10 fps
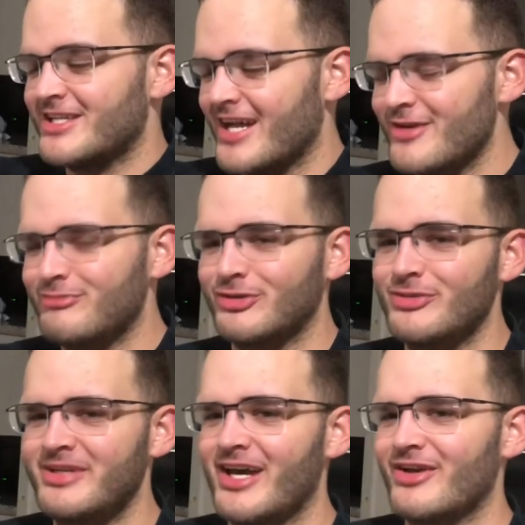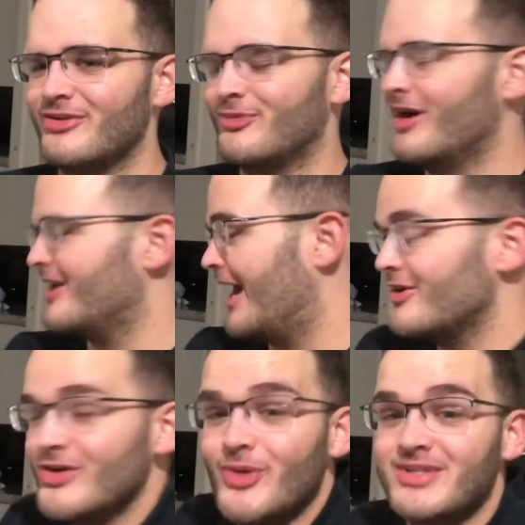kind of blew me out of the water. I
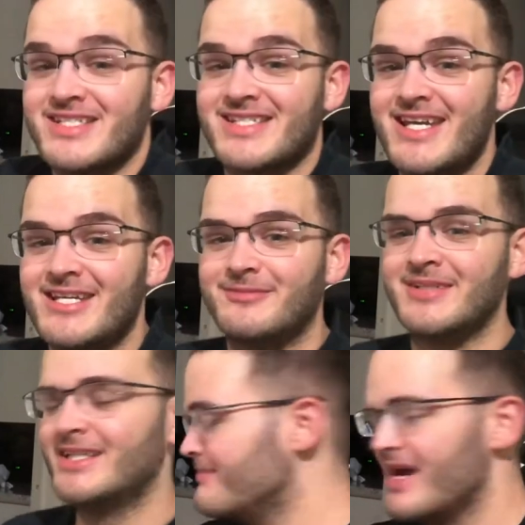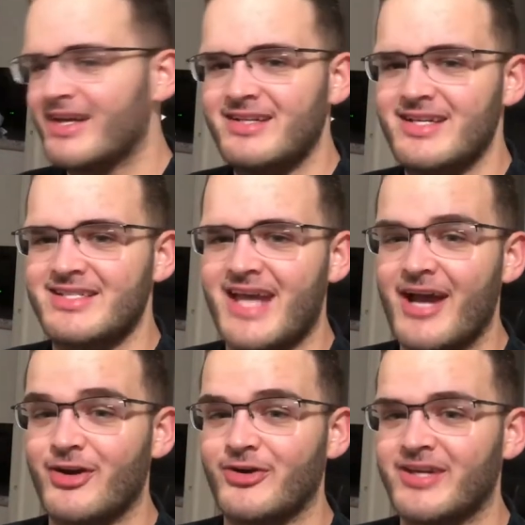don't know what to say. I'm not gonna
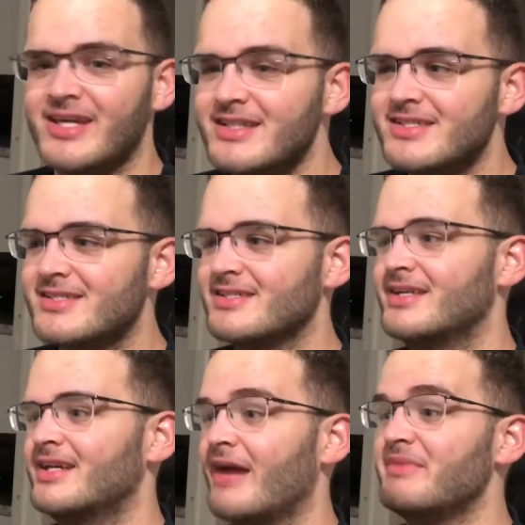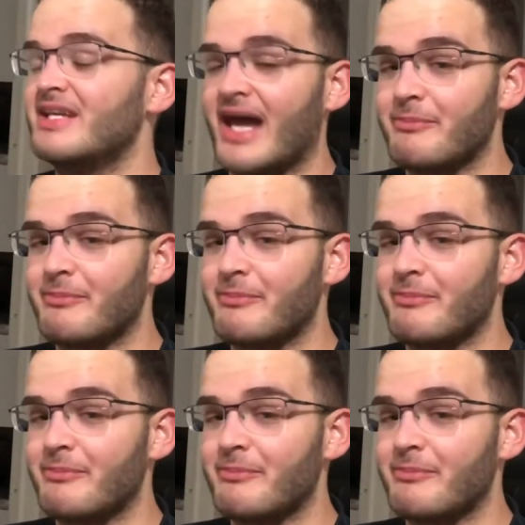attack her kids. I mean,